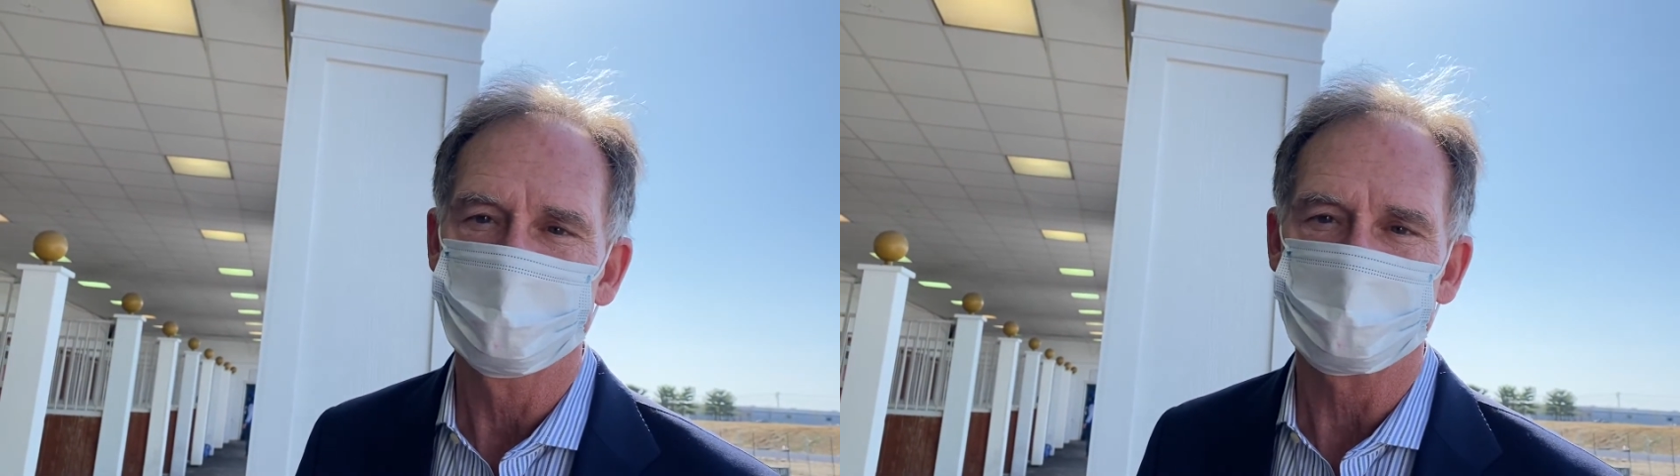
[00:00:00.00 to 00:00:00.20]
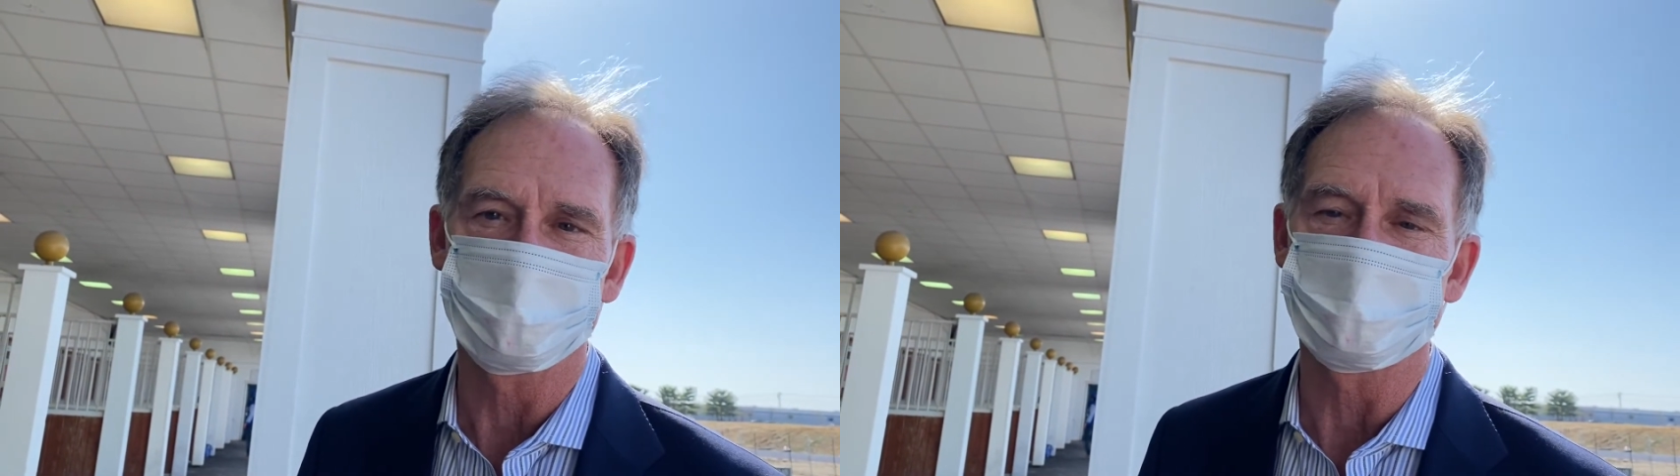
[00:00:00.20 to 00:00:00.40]

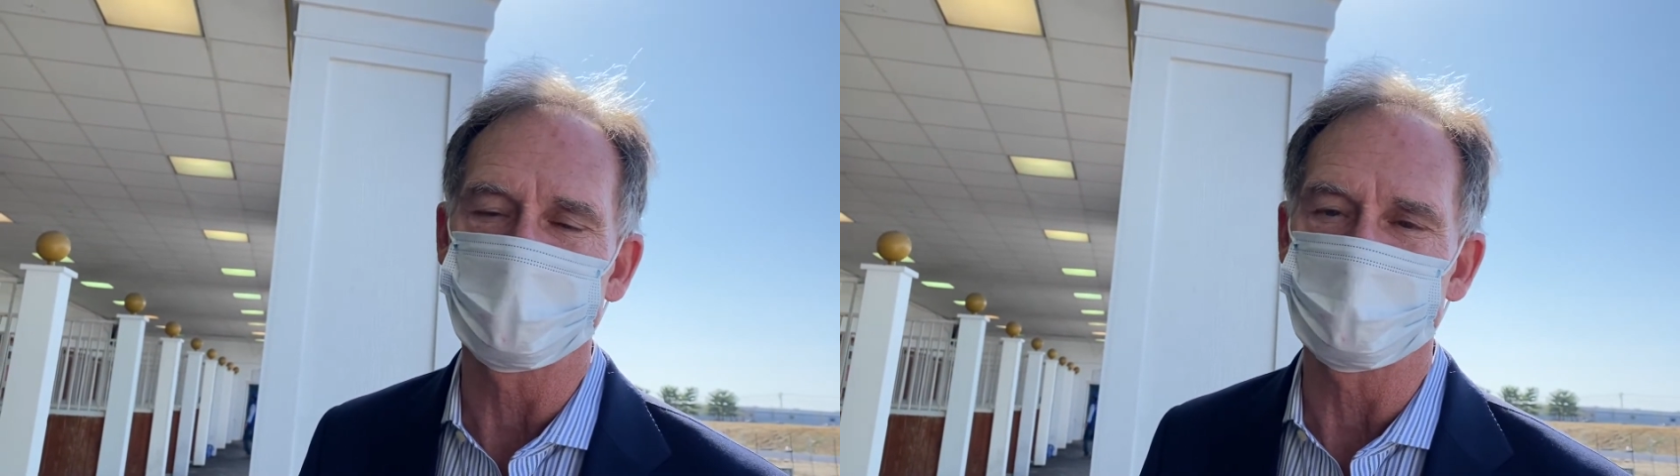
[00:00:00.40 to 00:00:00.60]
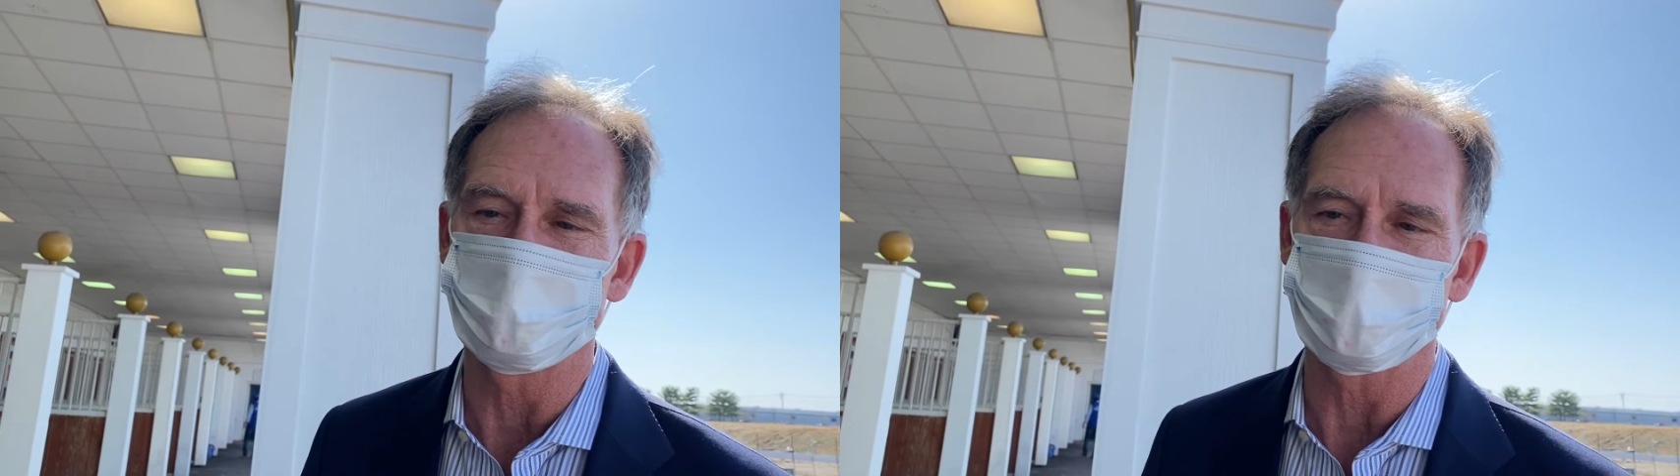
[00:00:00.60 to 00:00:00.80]
proved to be
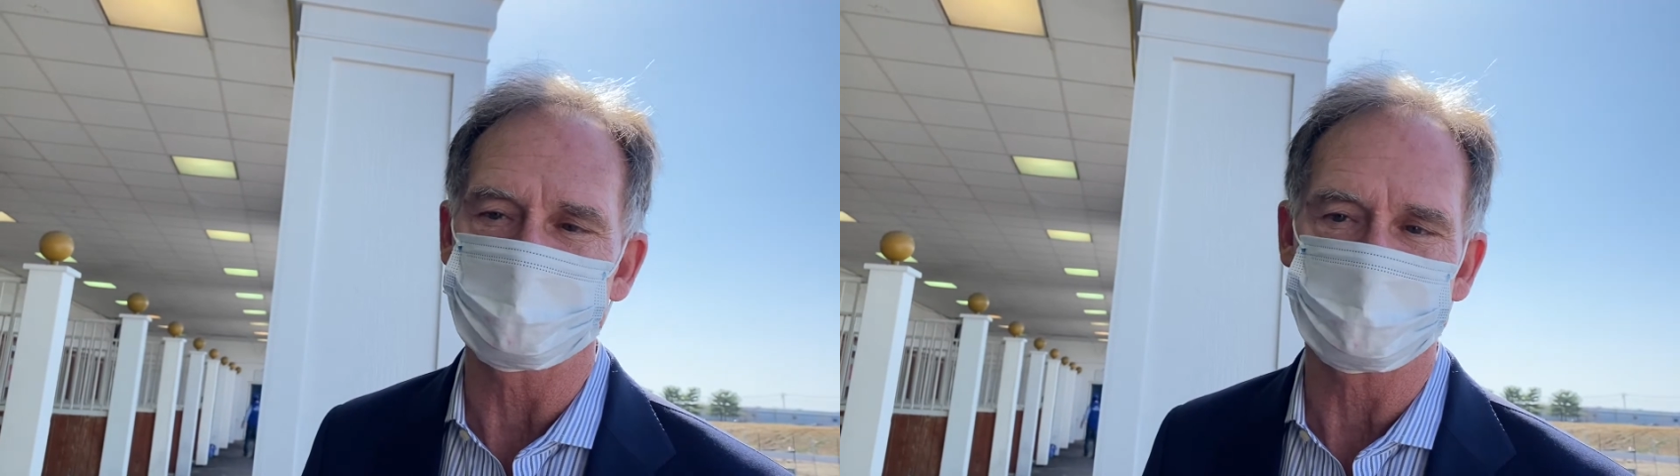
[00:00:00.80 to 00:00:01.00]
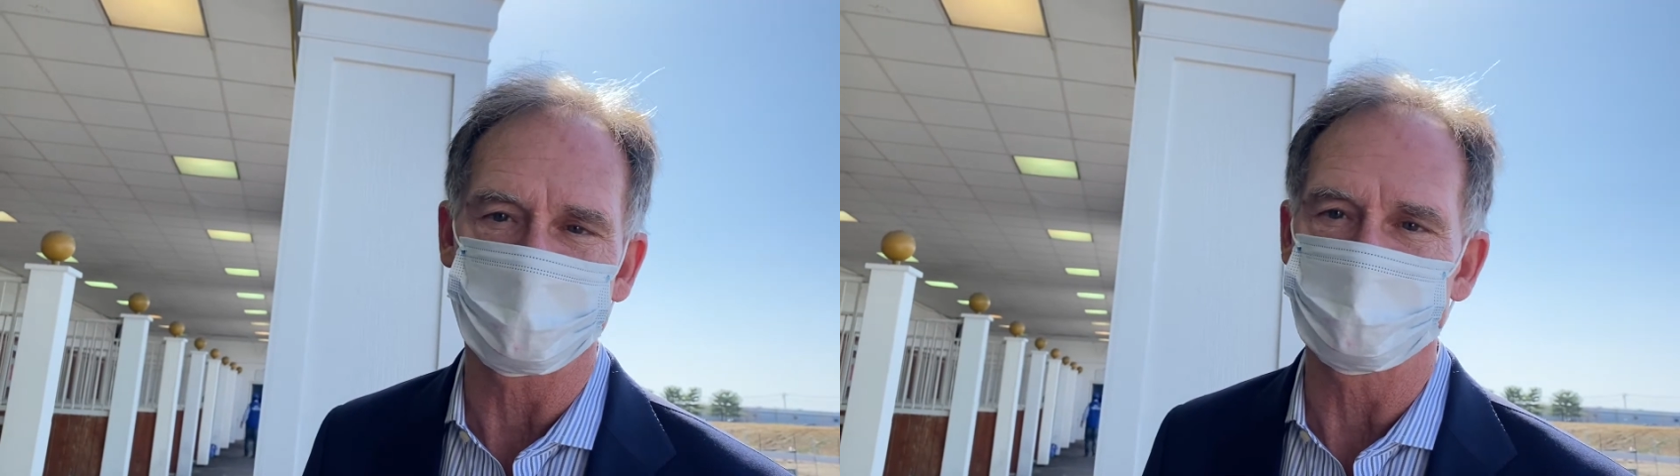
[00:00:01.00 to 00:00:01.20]
the
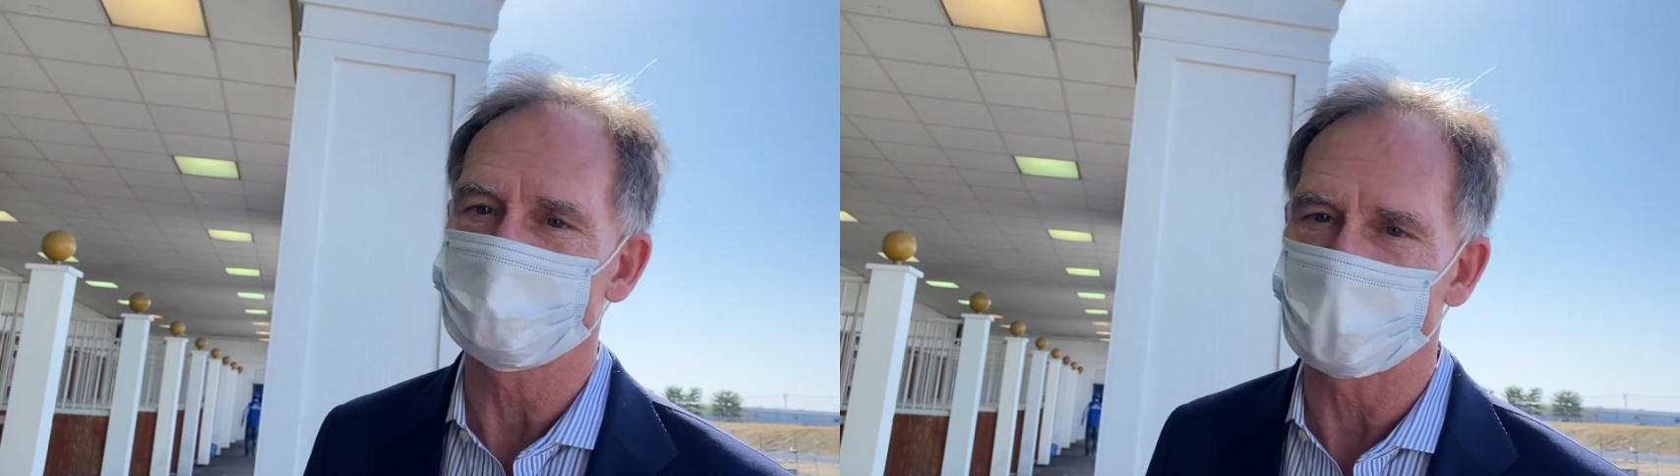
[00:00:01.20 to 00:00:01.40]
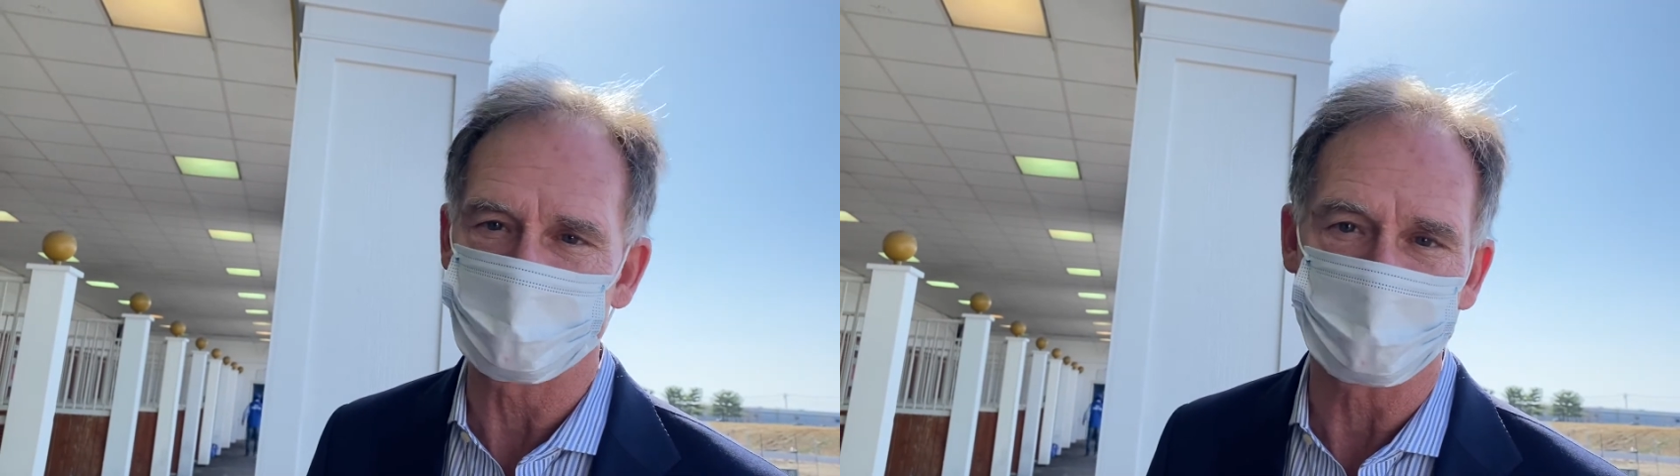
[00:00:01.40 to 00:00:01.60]
best. So
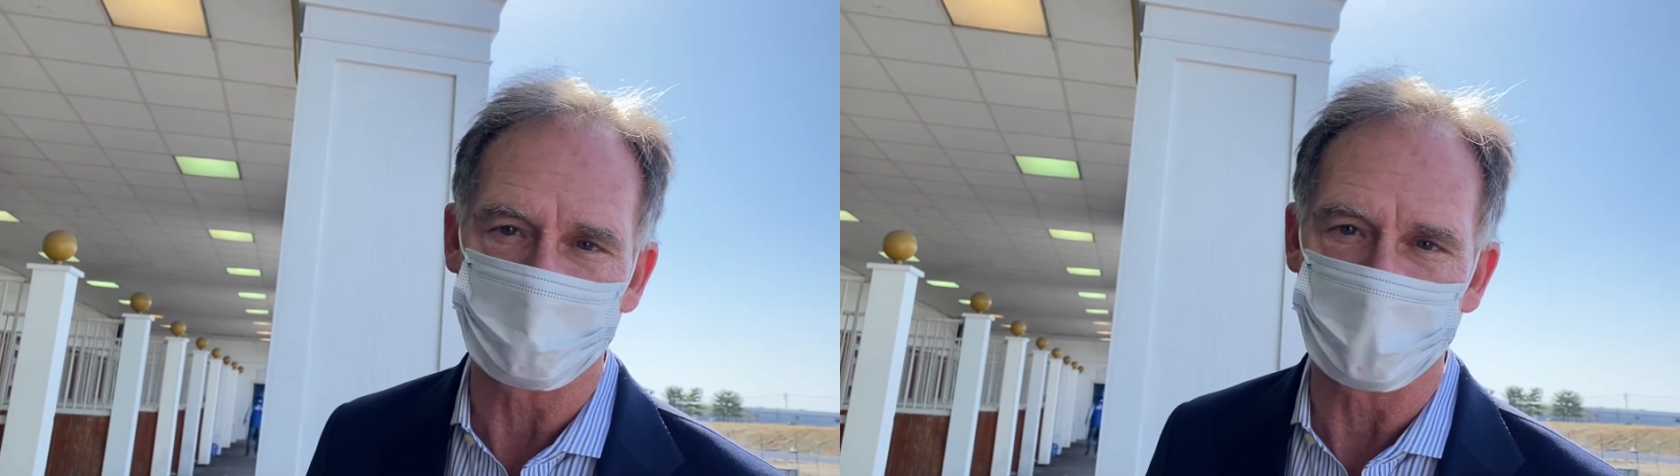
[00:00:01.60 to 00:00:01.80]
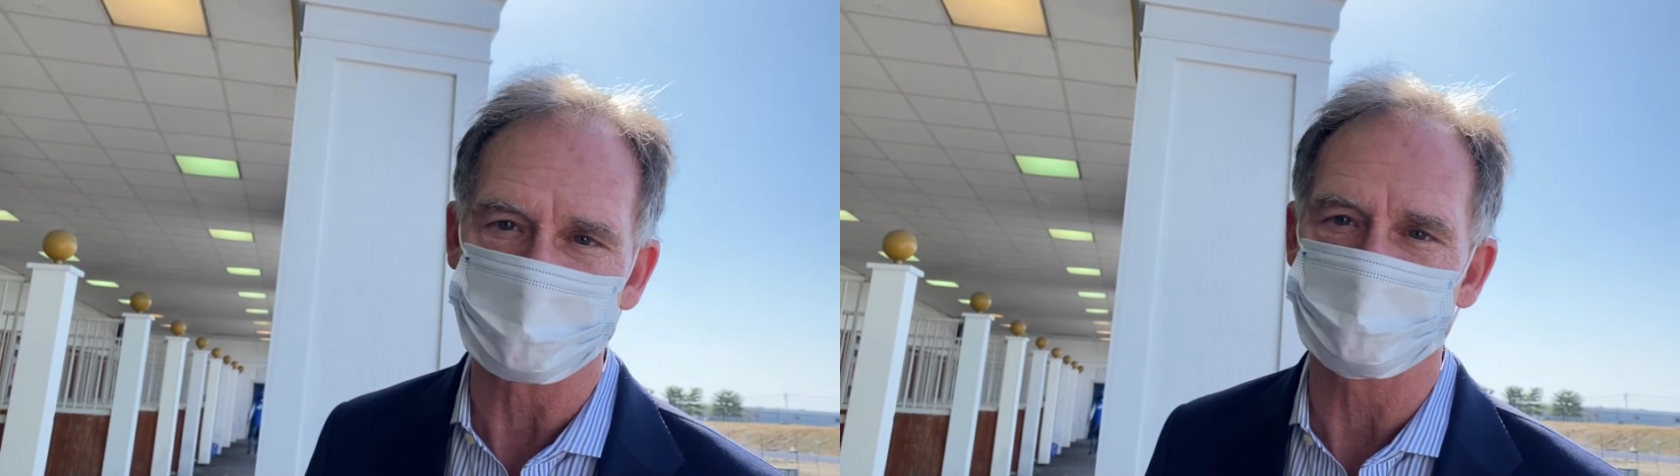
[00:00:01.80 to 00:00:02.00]
great for
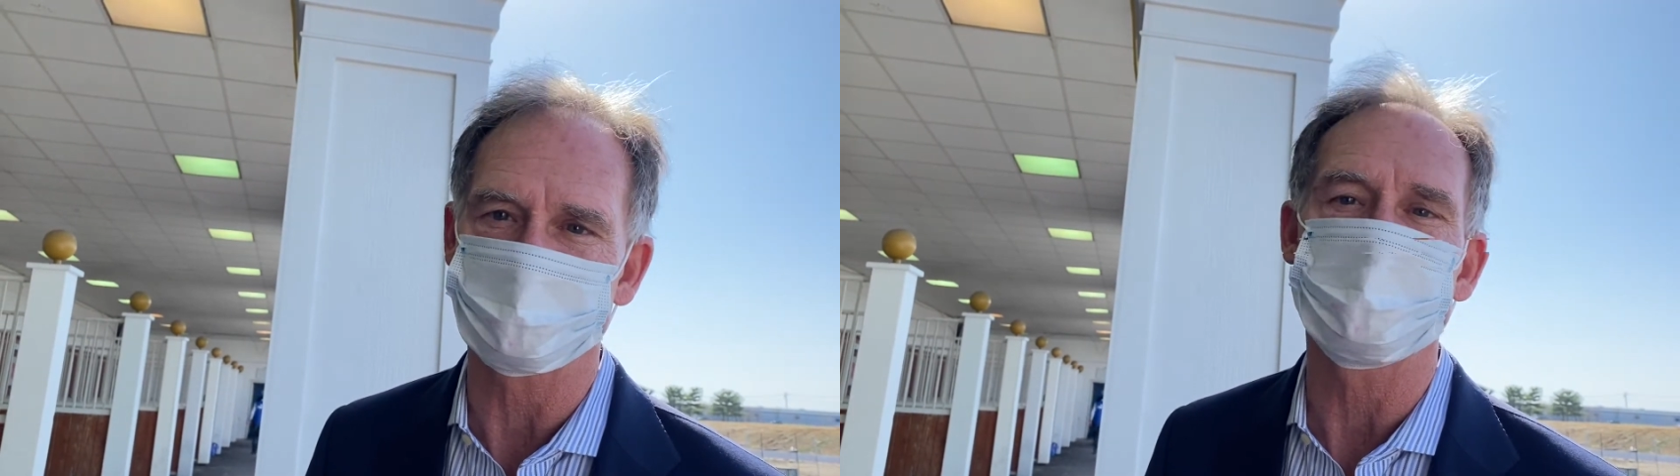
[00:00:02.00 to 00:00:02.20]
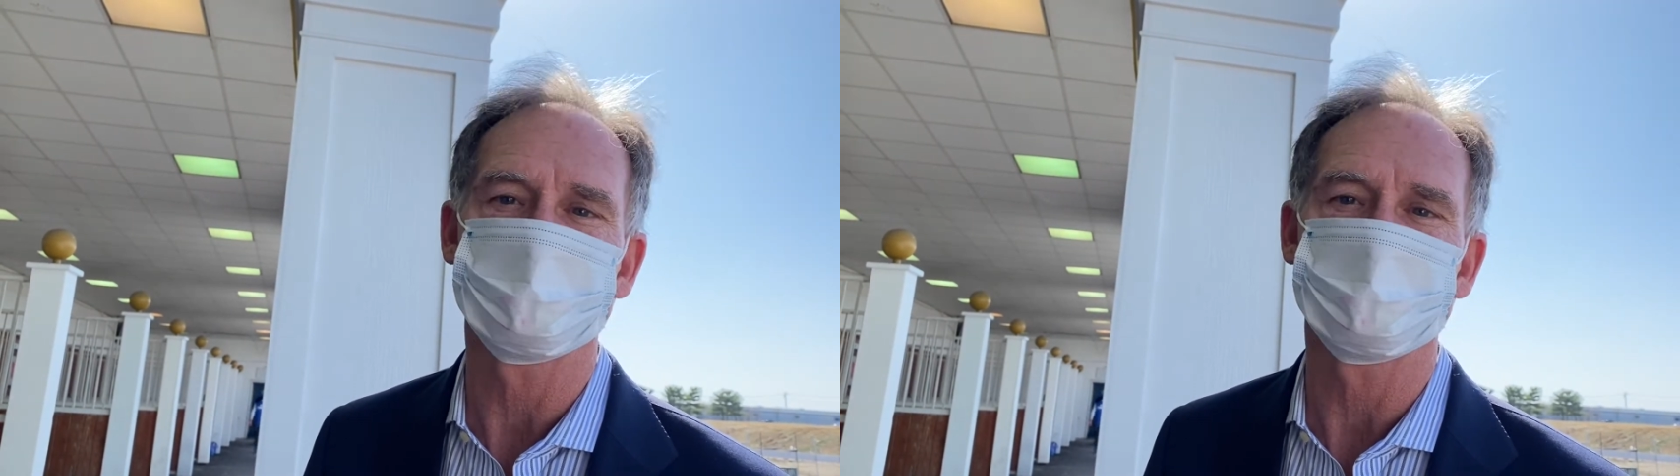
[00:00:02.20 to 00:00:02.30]
Frosted,